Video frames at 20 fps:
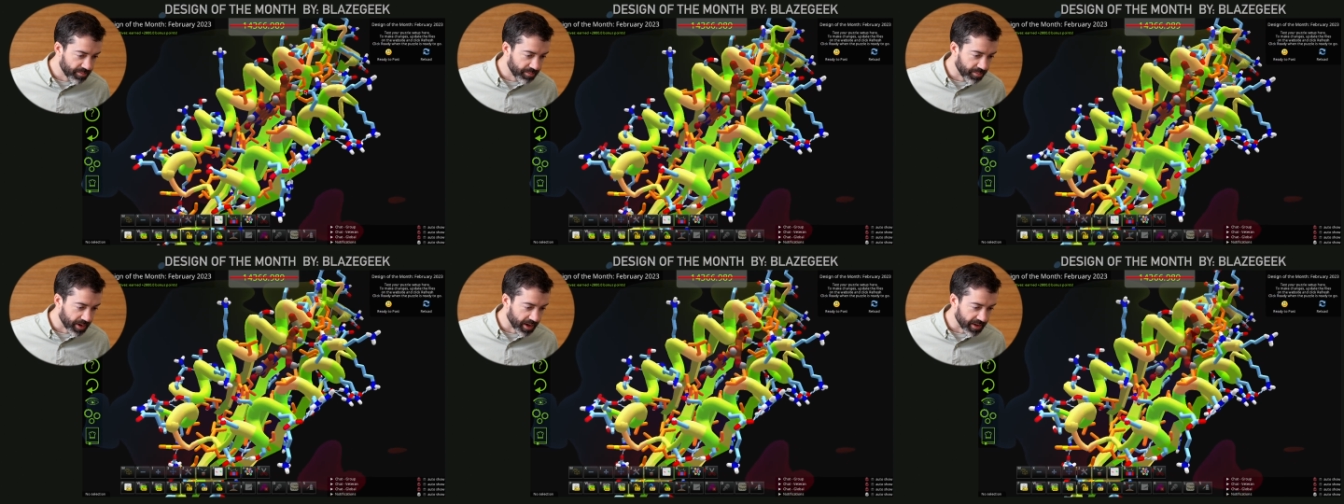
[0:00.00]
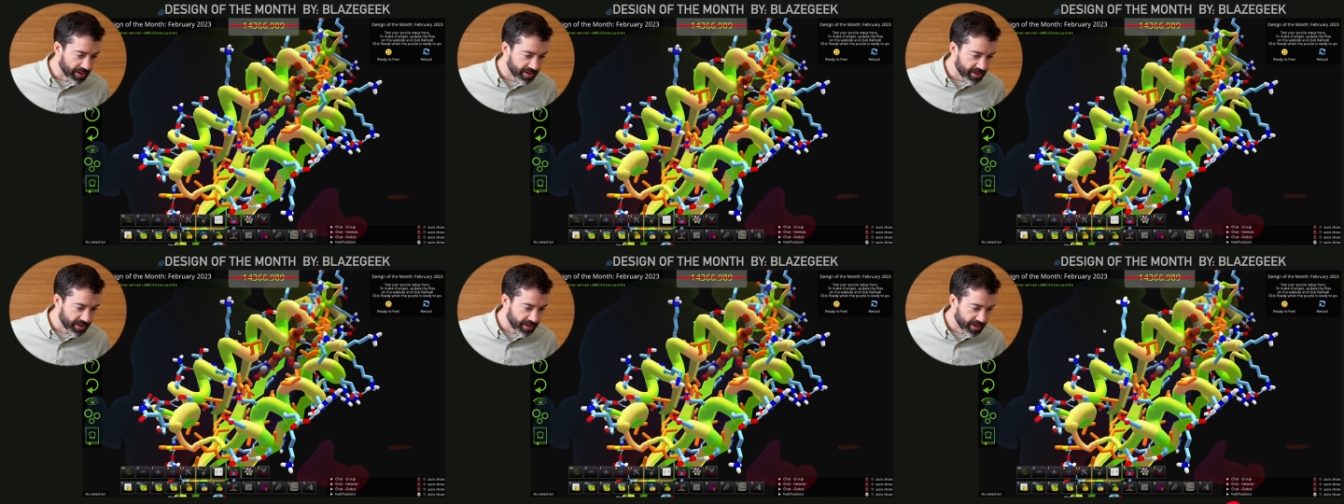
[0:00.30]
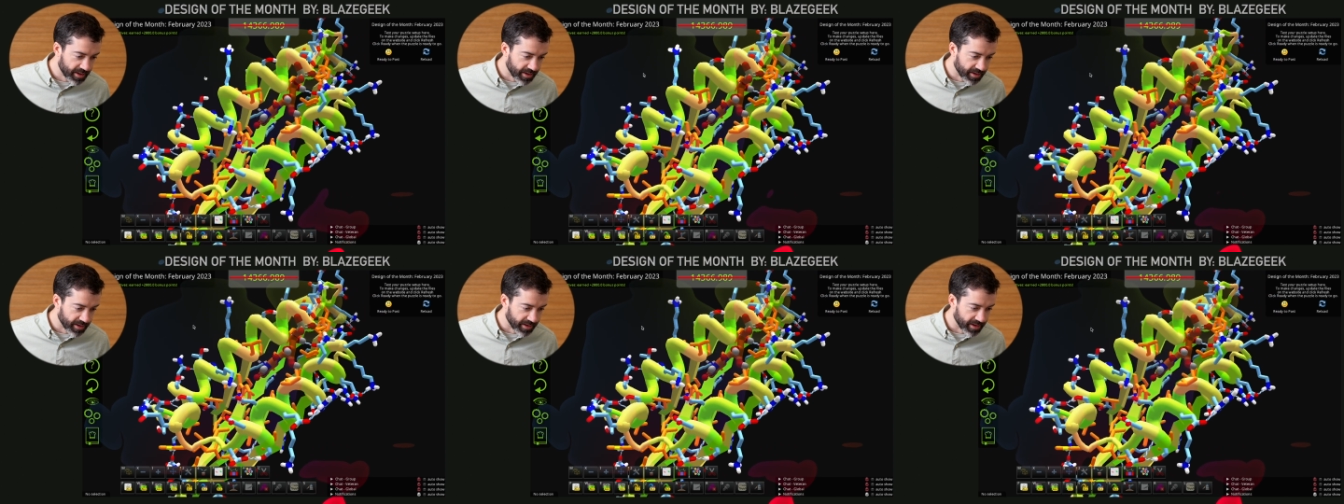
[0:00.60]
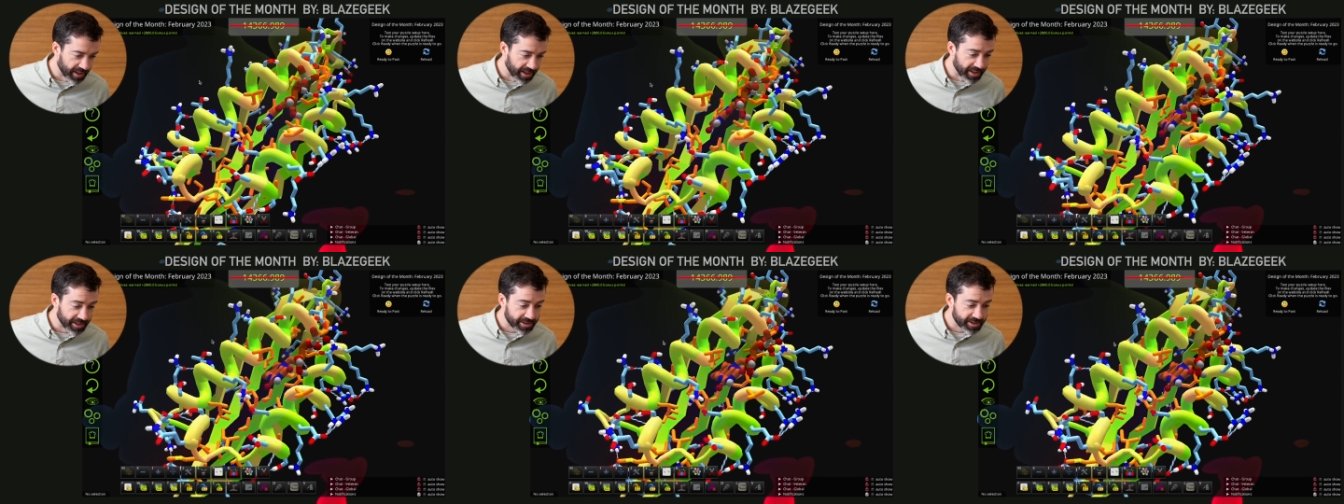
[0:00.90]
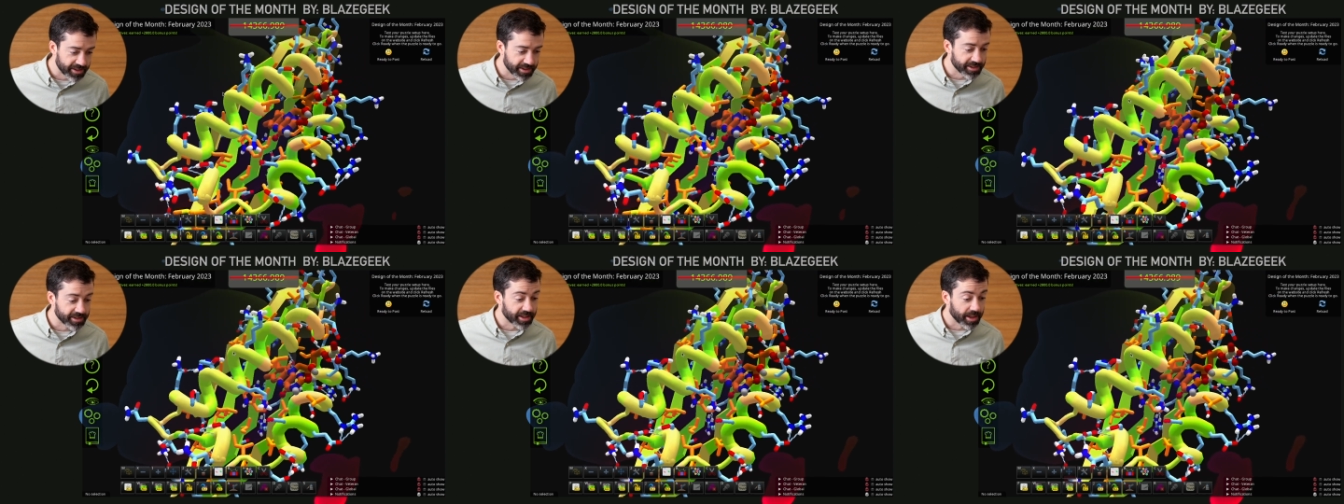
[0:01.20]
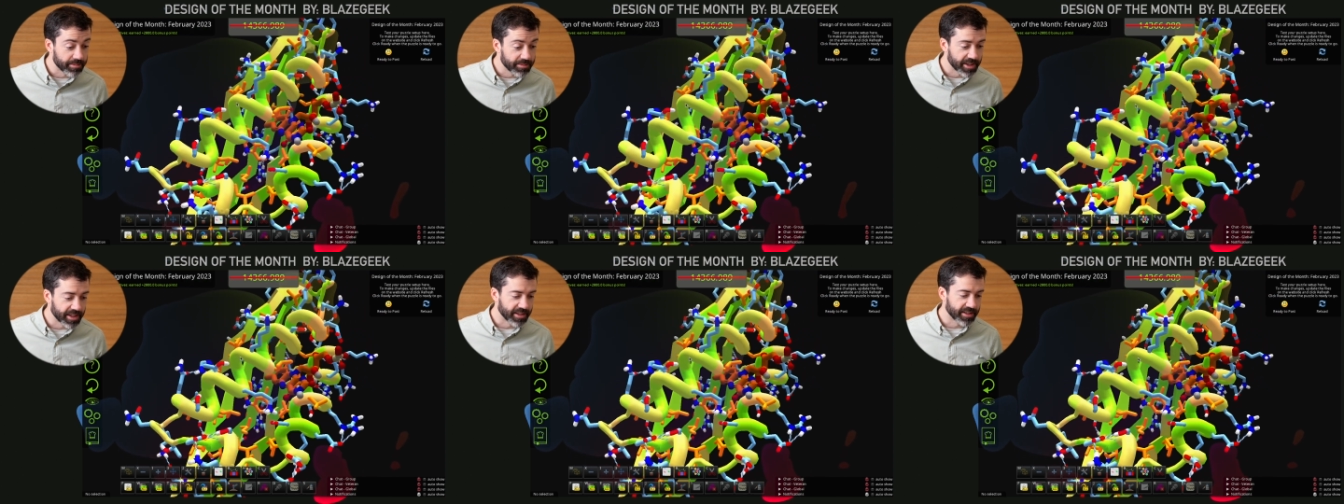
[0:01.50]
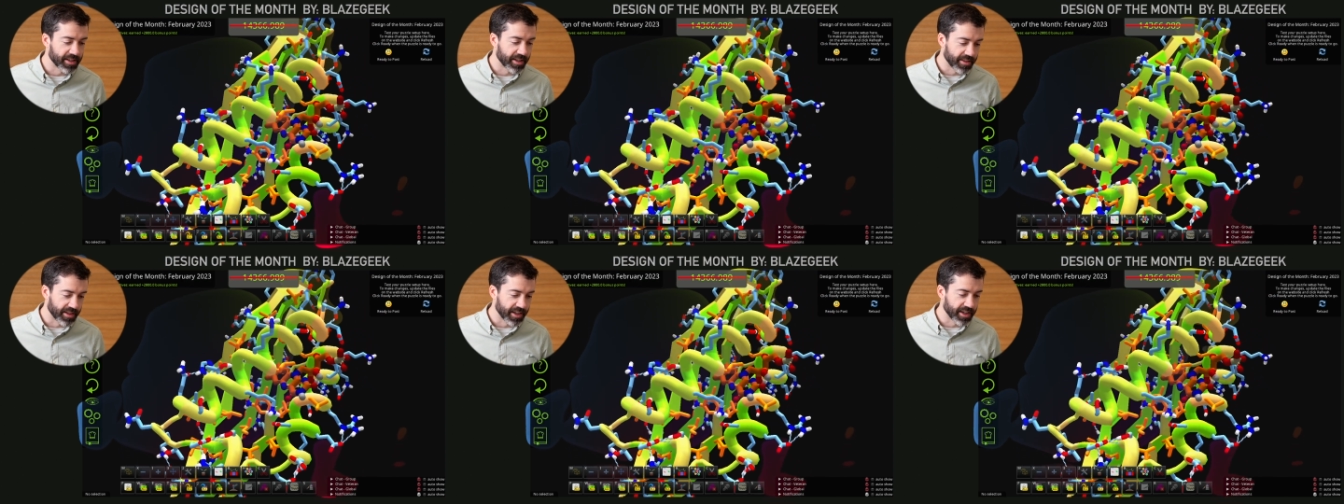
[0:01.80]
but it is something
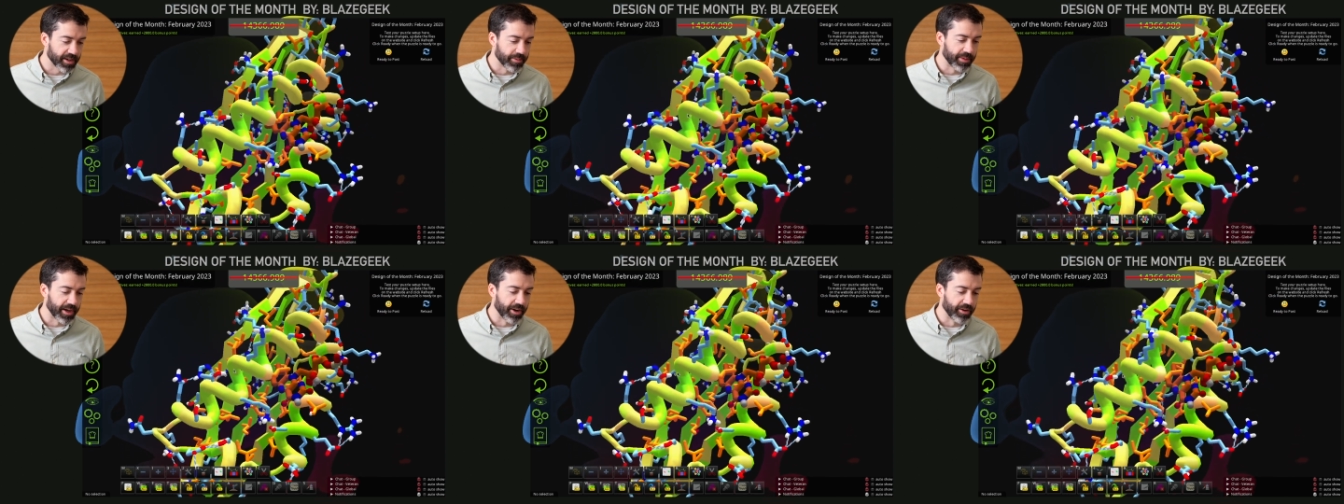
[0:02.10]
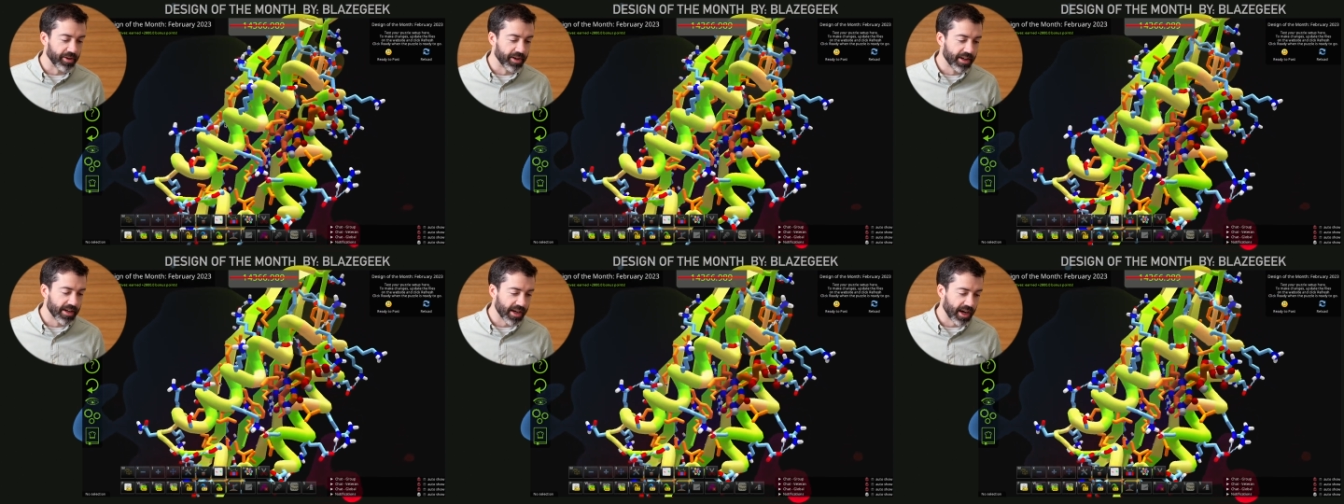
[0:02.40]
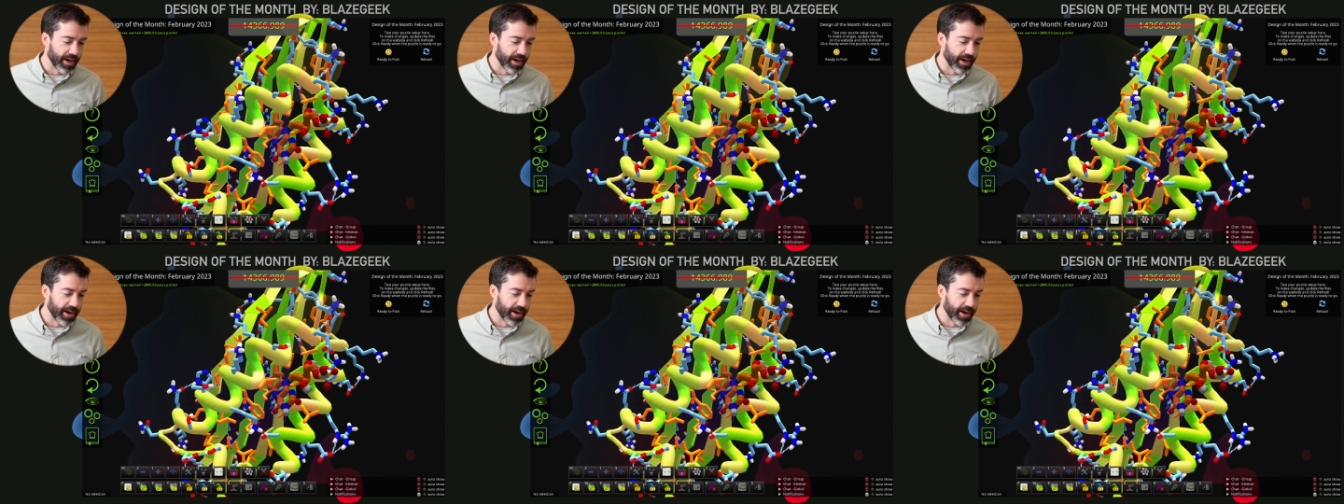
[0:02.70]
to think about.